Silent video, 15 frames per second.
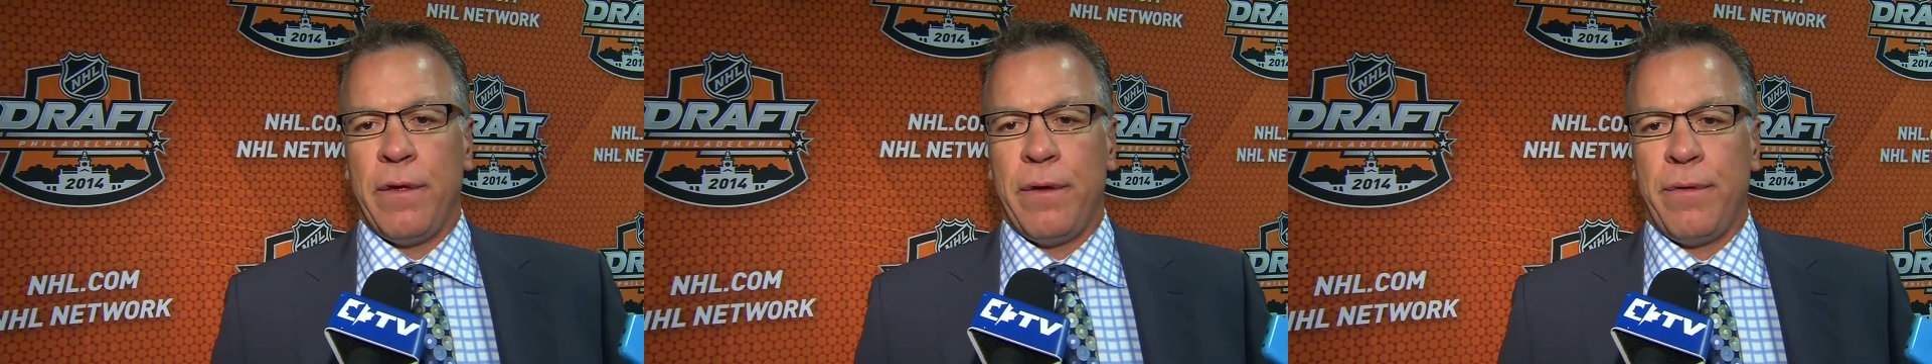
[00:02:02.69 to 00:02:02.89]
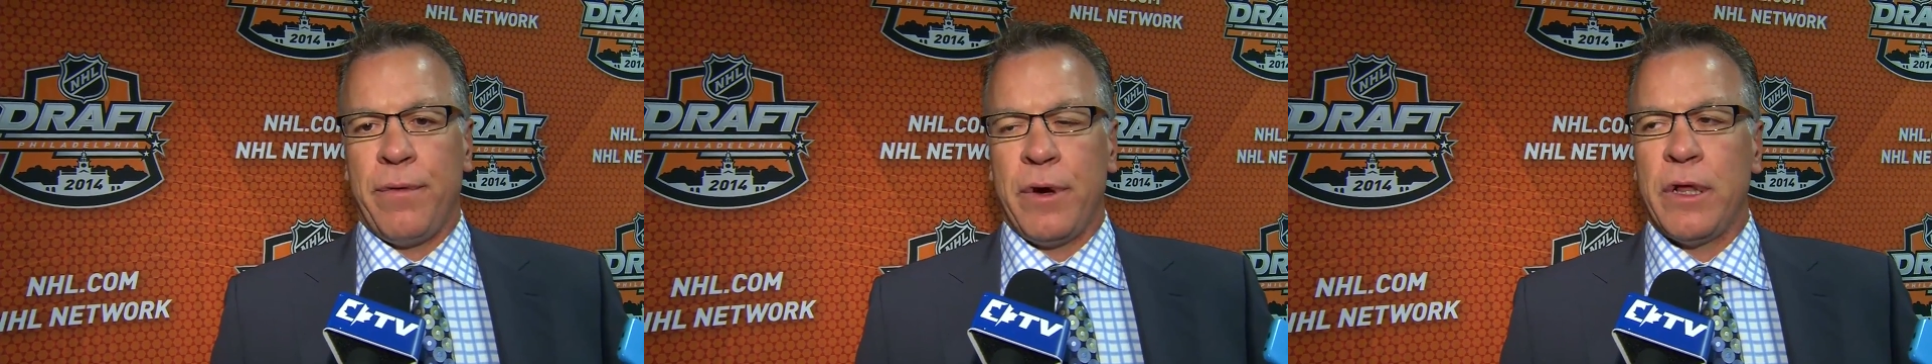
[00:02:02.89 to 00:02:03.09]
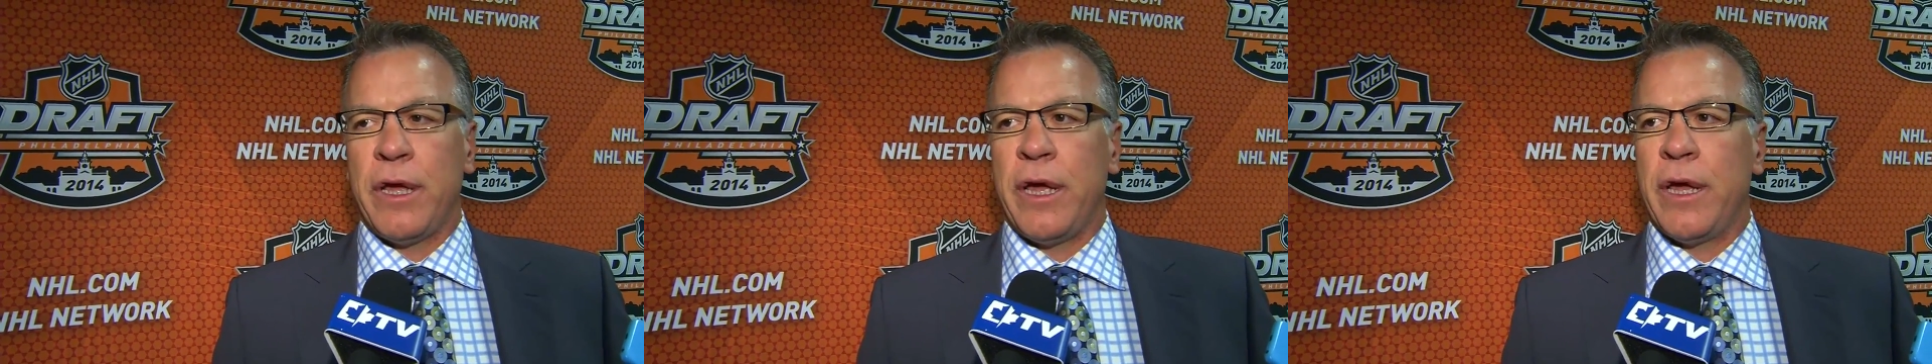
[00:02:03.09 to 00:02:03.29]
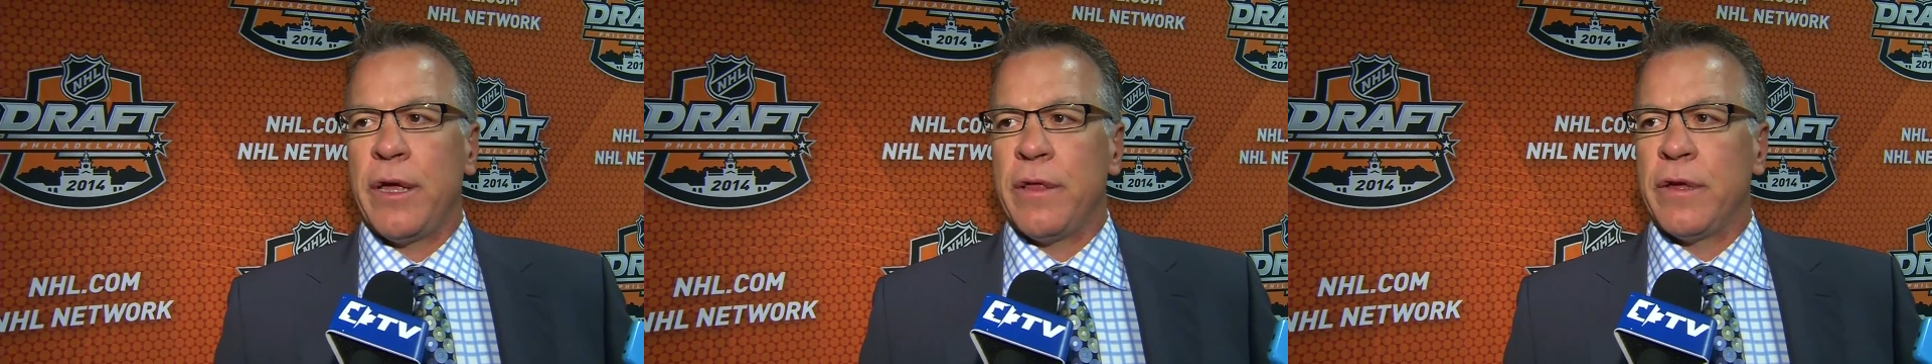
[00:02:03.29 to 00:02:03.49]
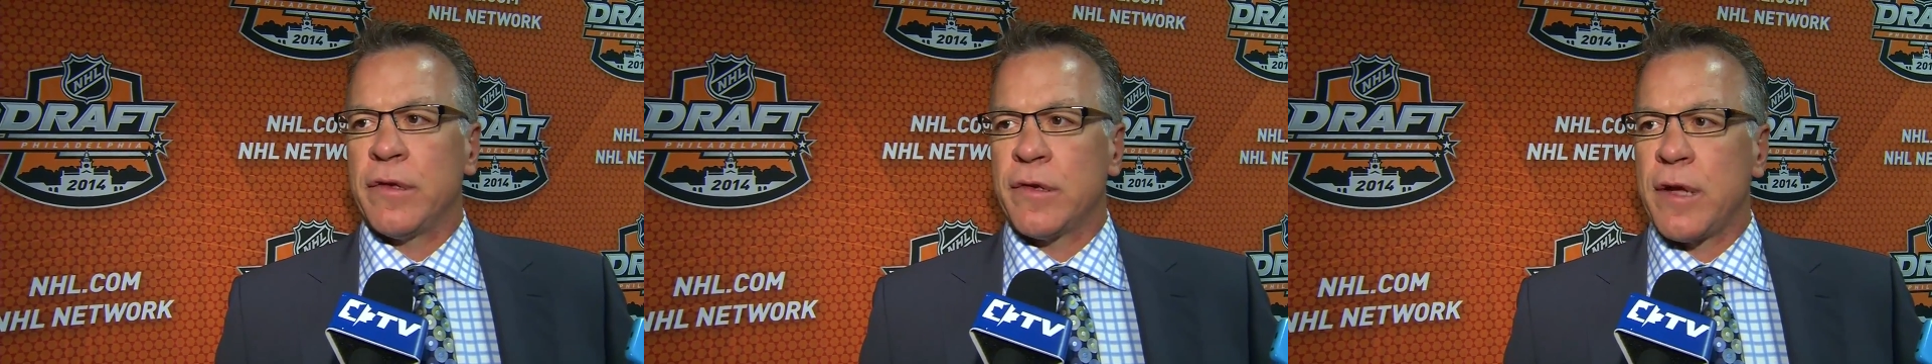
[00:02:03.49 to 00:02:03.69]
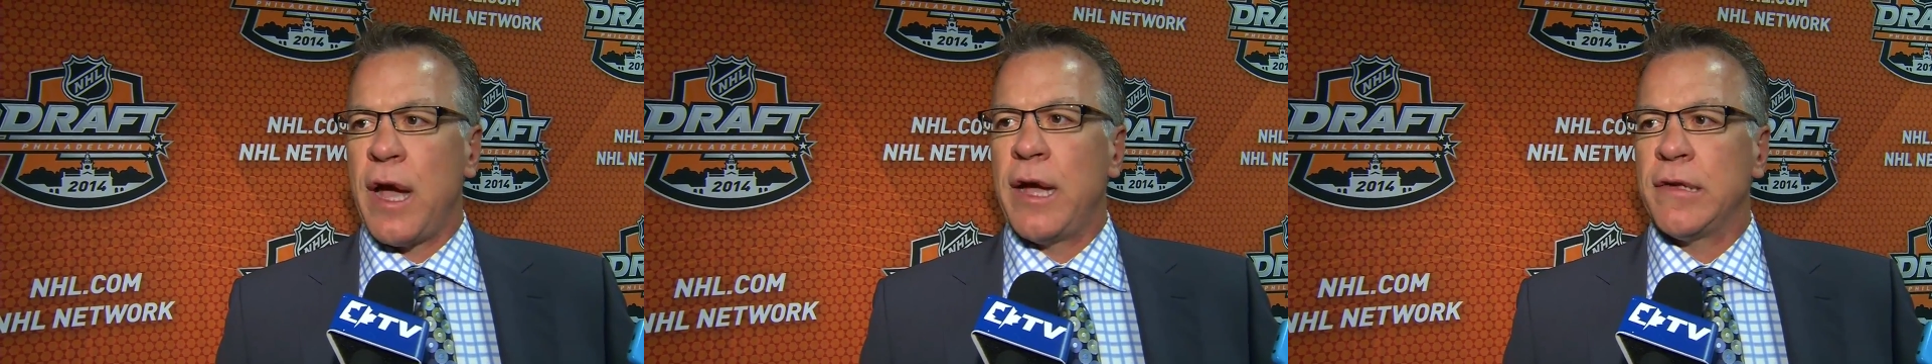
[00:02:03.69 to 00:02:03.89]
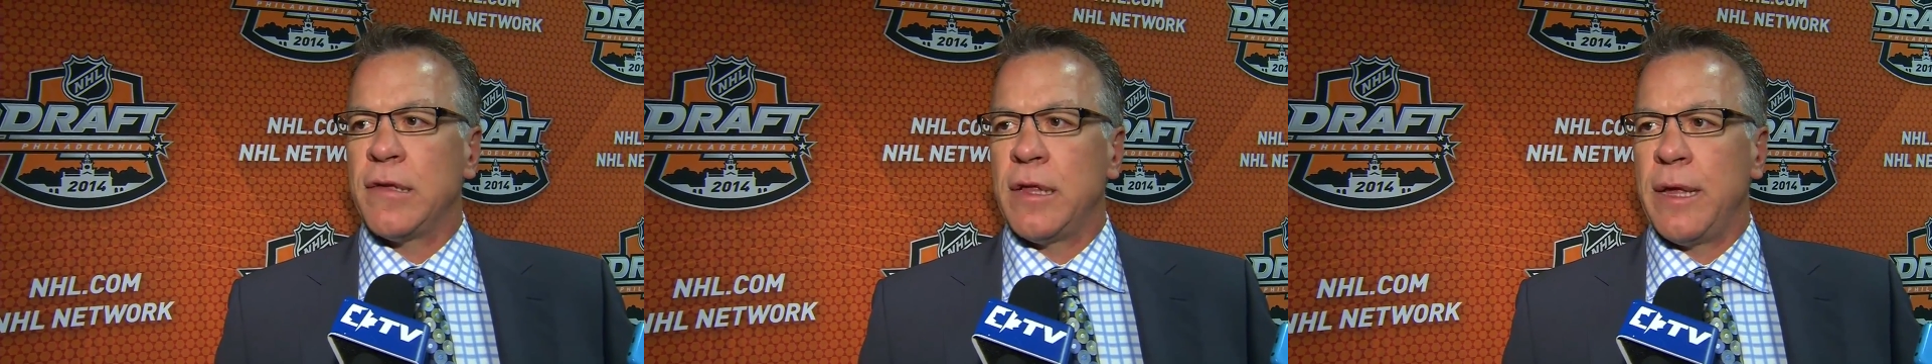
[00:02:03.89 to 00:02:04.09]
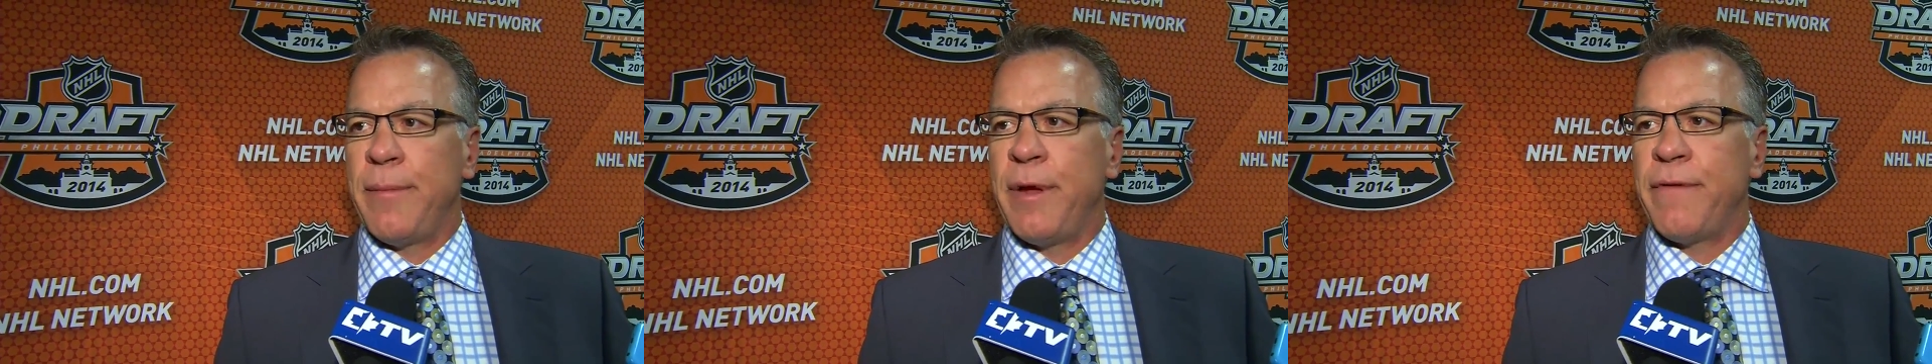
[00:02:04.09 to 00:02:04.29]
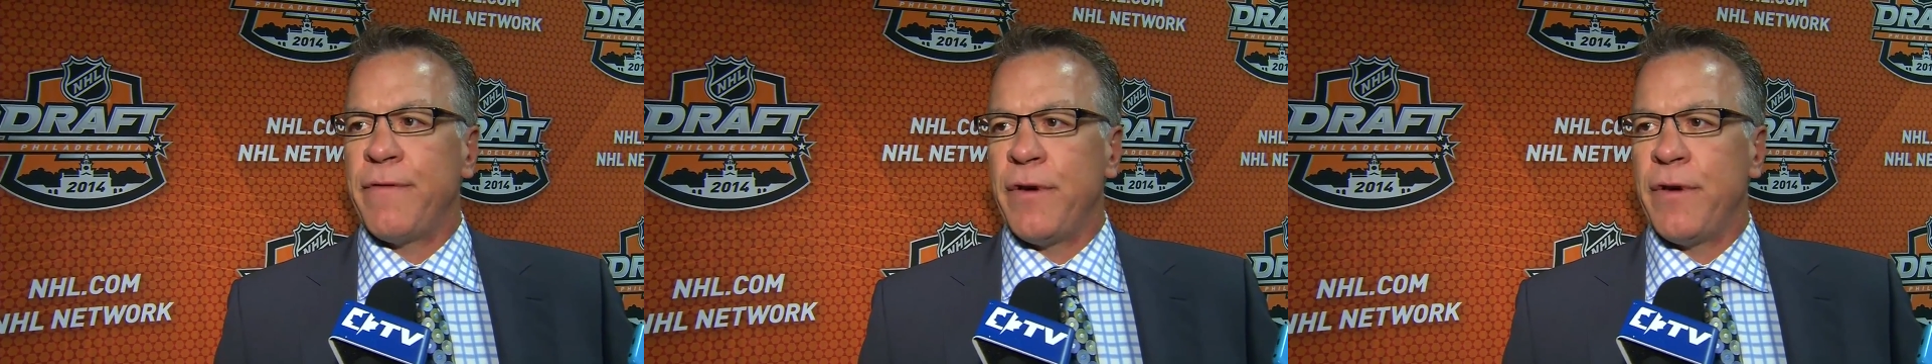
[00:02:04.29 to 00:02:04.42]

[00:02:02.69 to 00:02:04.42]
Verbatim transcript: really, the sky's the limit